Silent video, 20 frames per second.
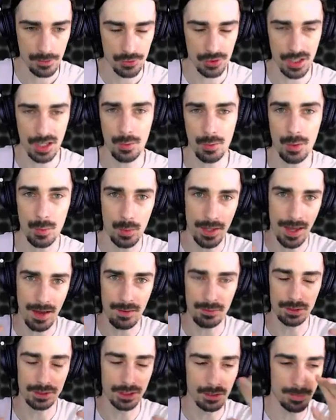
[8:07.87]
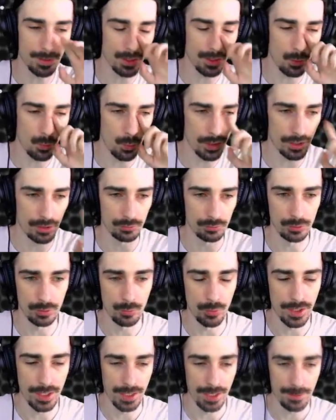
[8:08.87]
So that way we'll have a little bit of wiggle
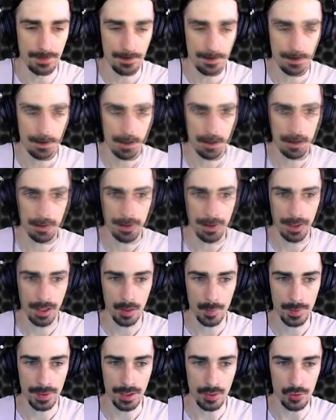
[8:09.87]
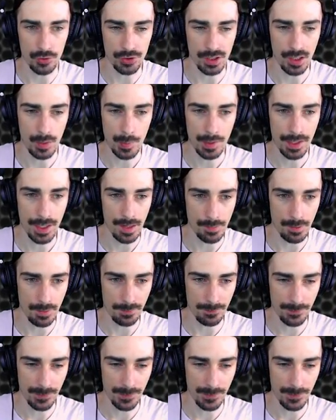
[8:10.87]
room with it. All right, here we go. So now we're gonna have our